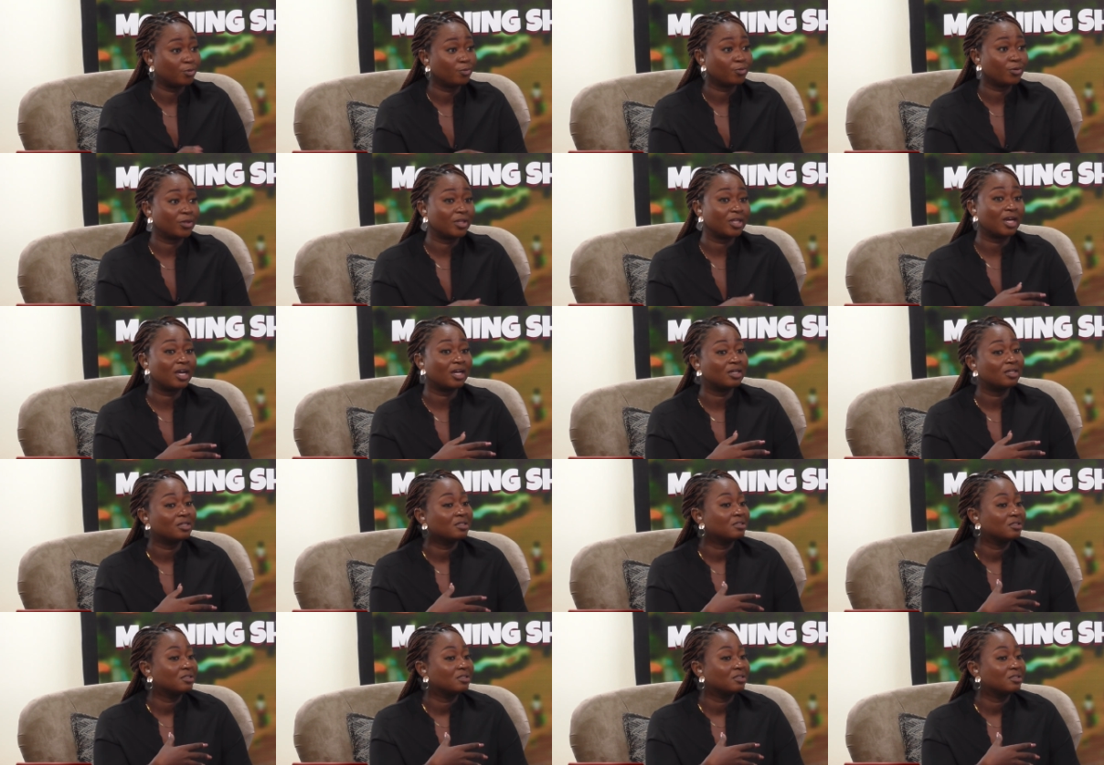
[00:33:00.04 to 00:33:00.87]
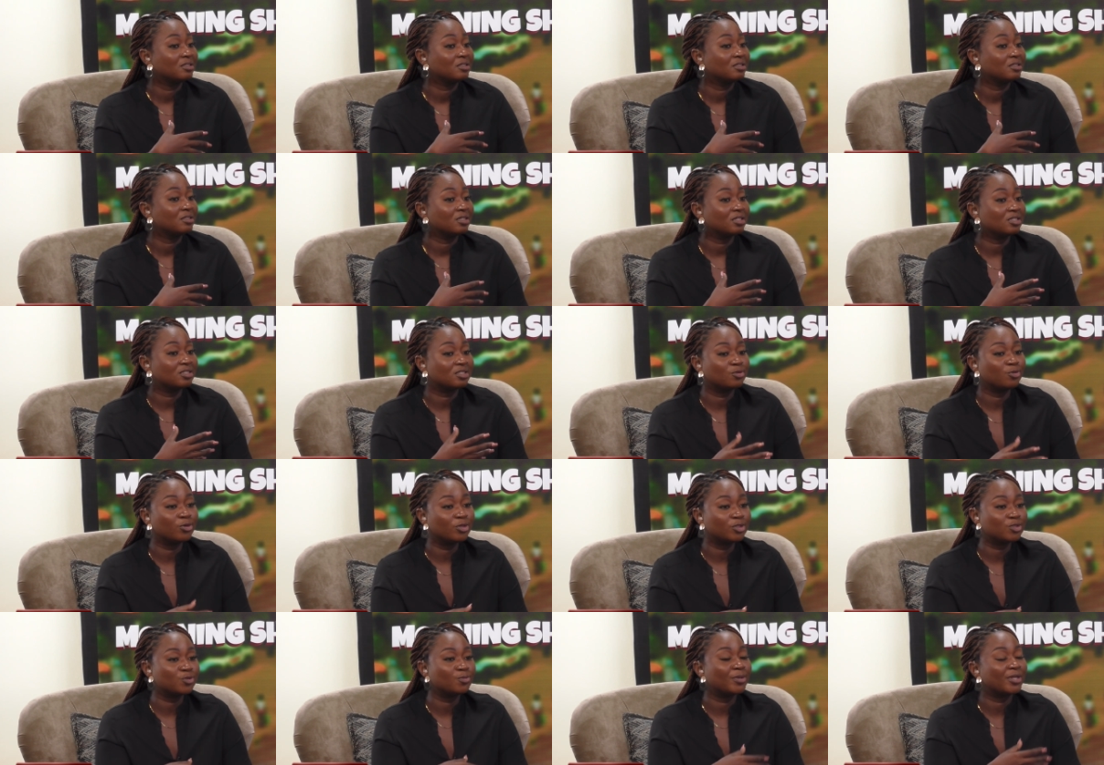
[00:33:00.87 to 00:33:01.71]
doing, whether it is
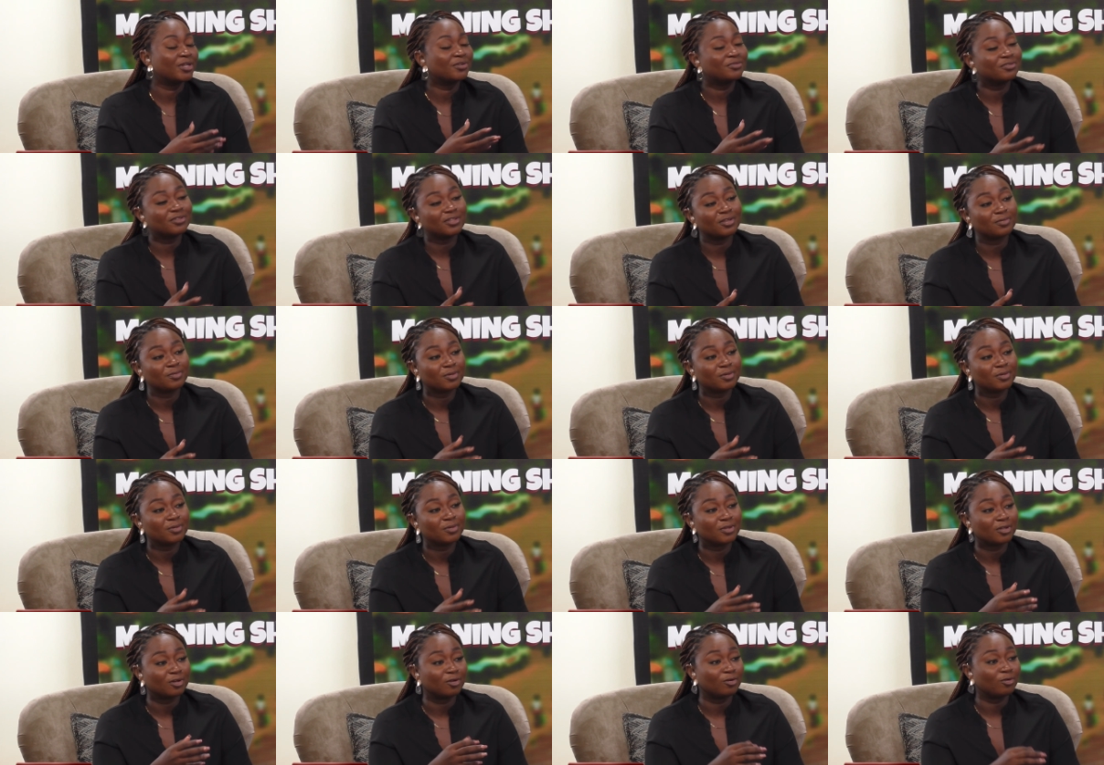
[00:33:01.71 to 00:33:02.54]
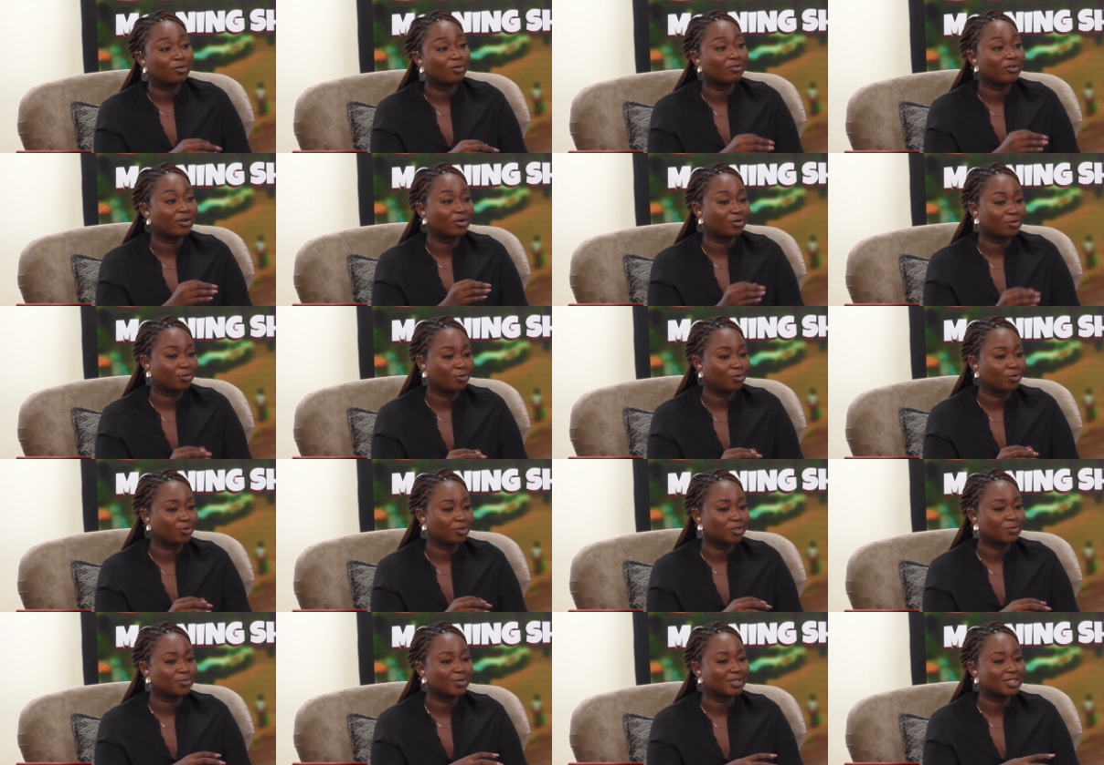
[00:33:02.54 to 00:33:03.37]
going to benefit them in the long run or
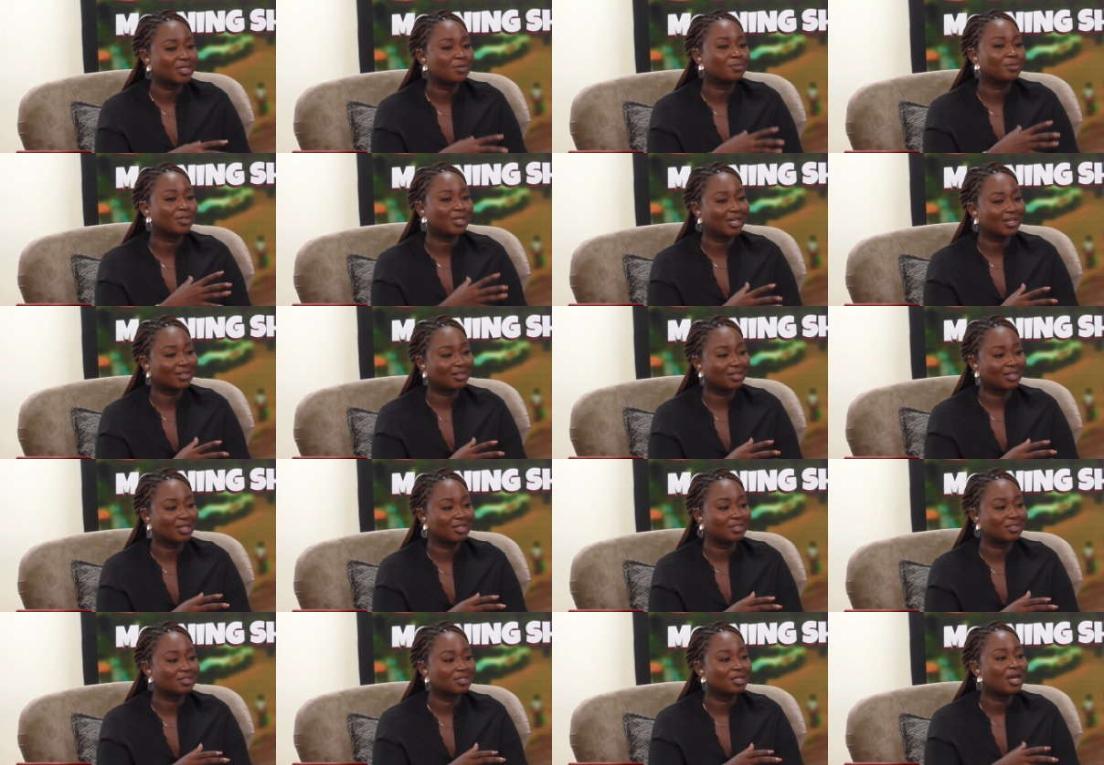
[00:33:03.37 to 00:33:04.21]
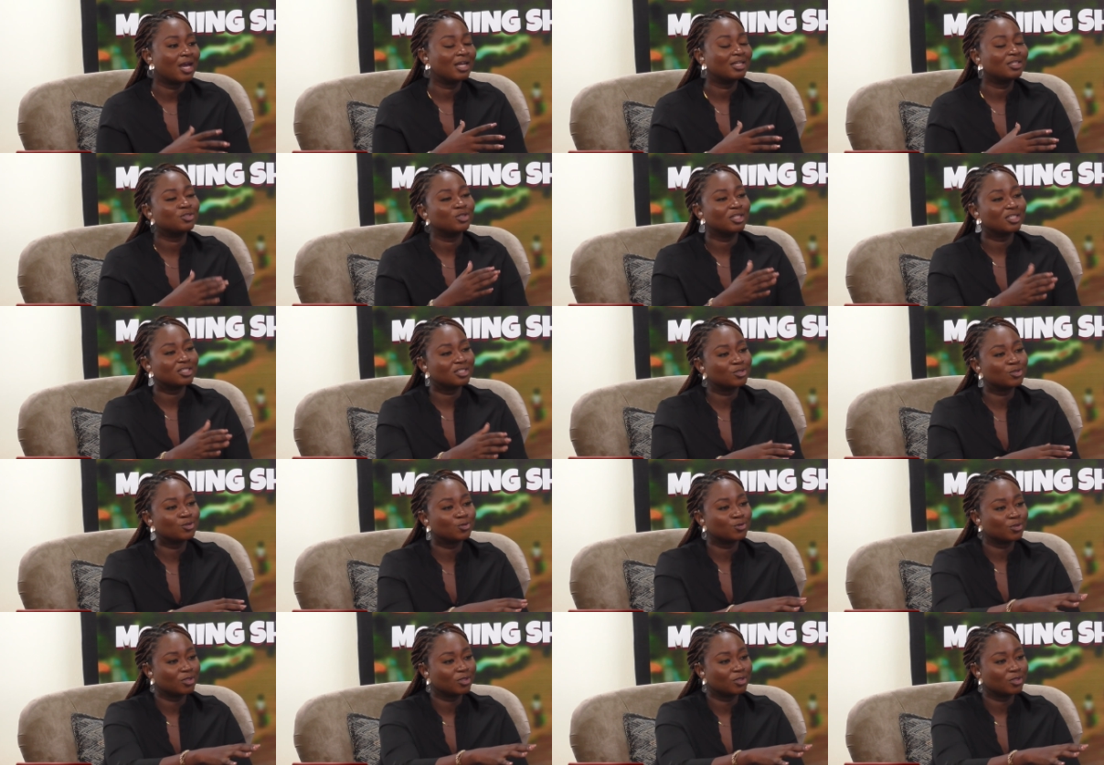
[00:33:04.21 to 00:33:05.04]
not. But I'm glad that at least you
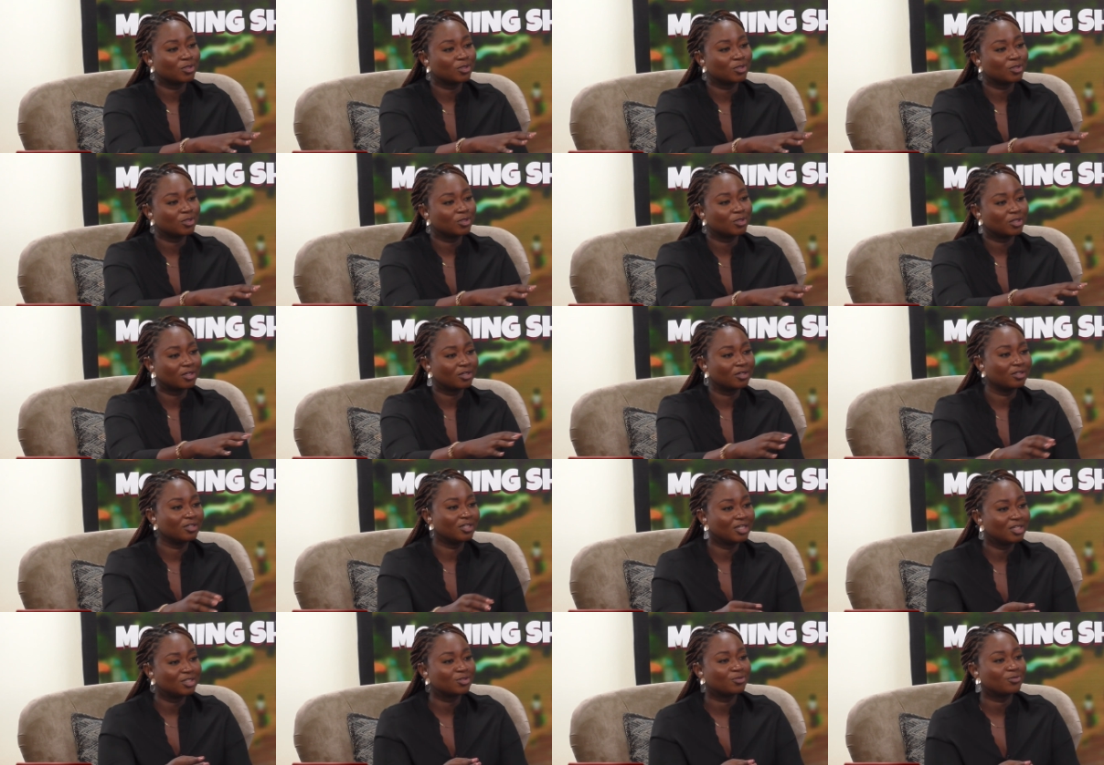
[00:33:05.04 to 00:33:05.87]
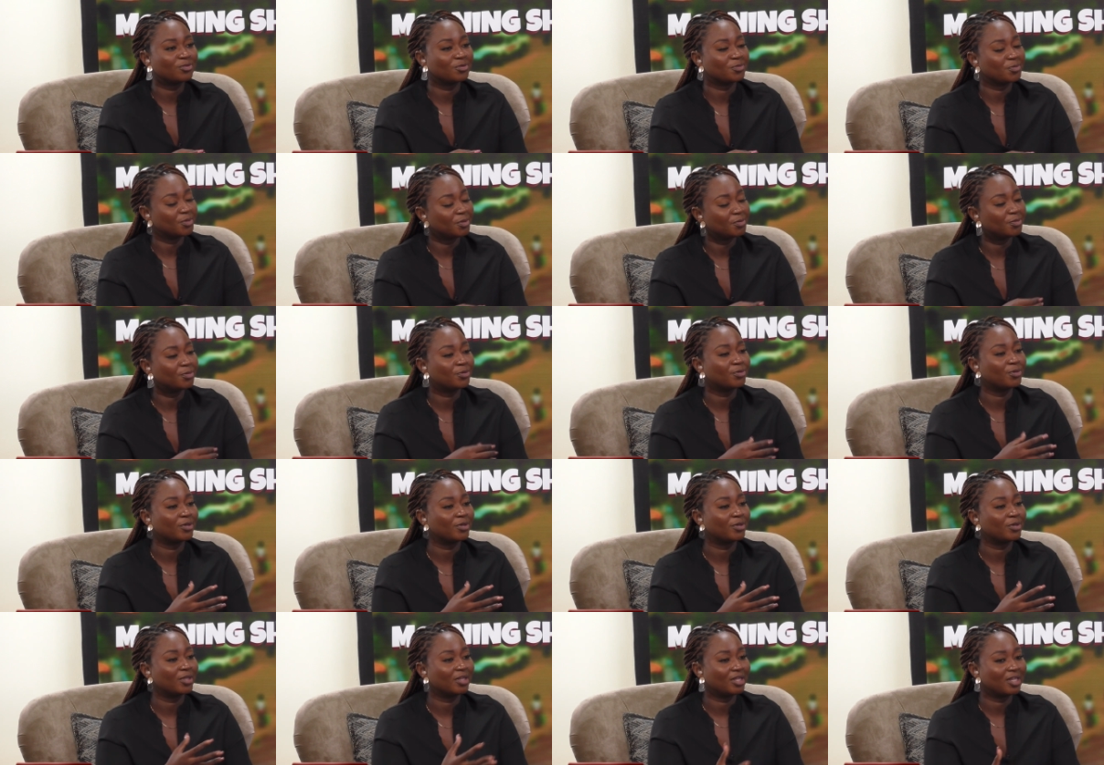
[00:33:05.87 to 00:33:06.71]
listen to the needs of the
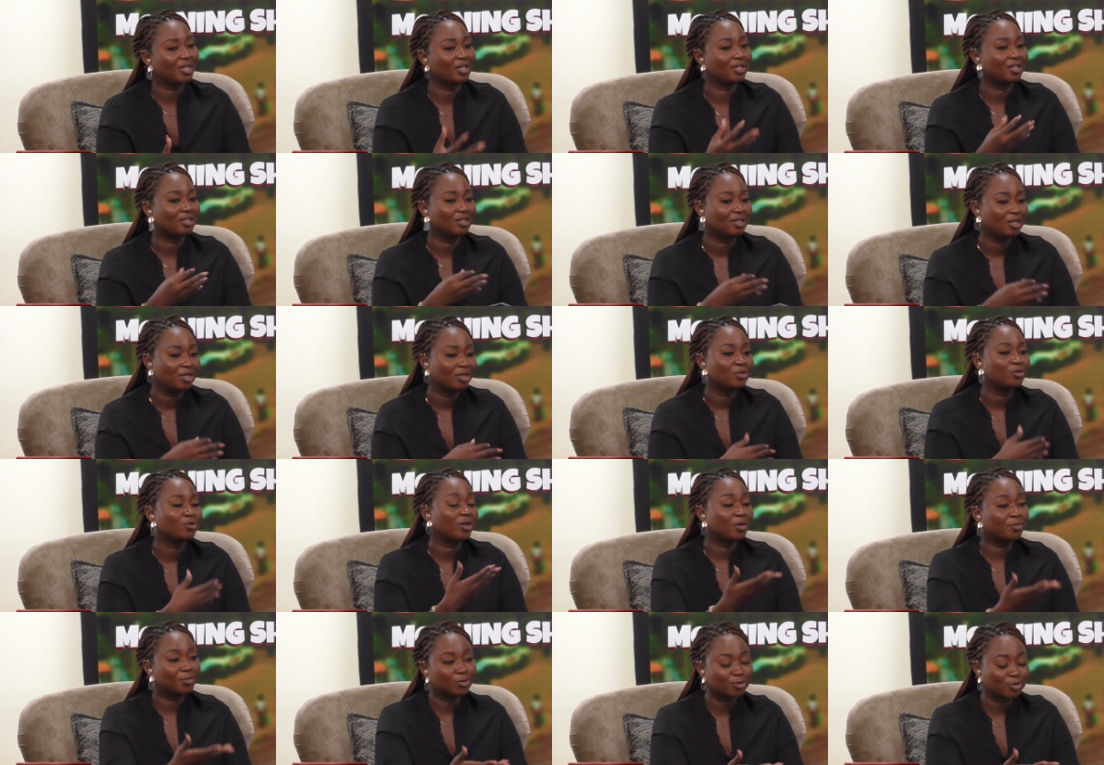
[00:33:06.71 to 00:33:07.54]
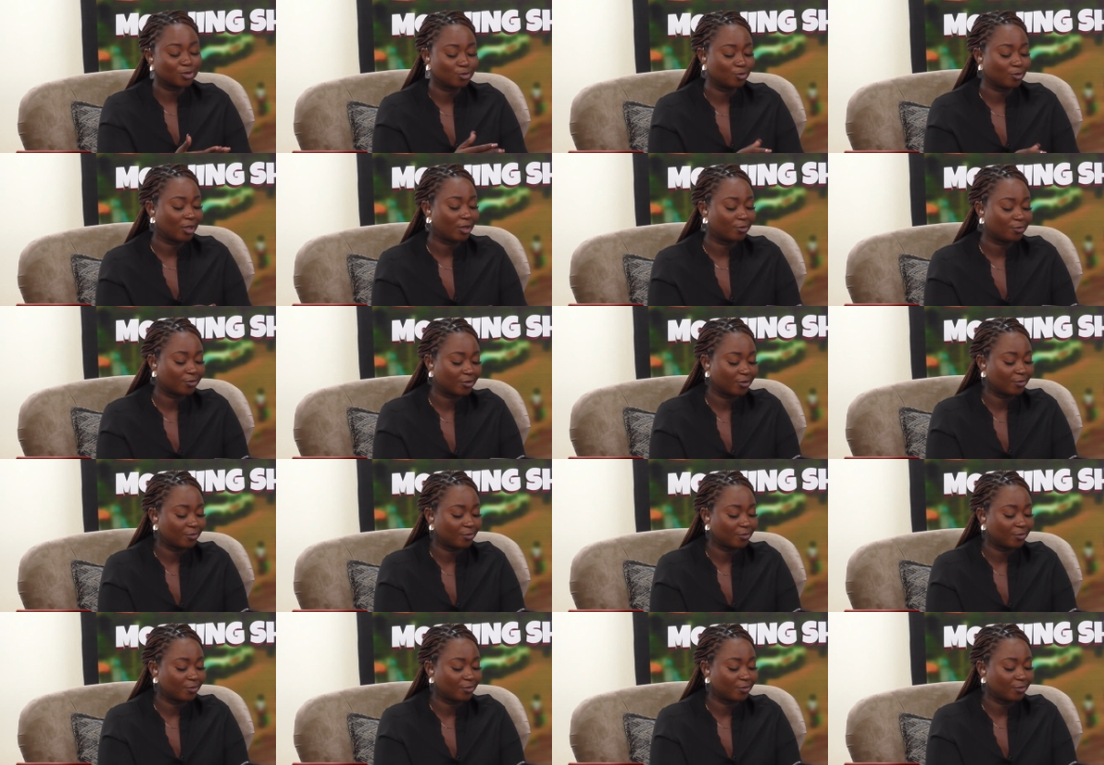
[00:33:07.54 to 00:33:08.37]
people yeah. and then you're able to
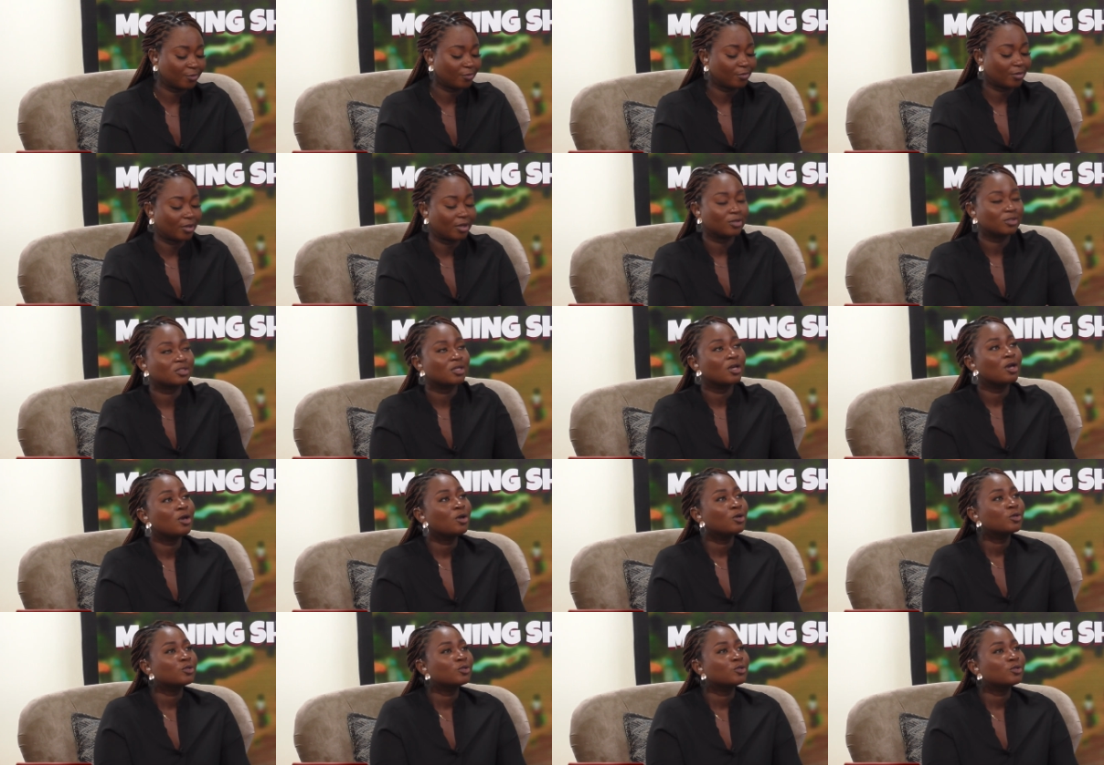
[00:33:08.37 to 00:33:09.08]
help them out.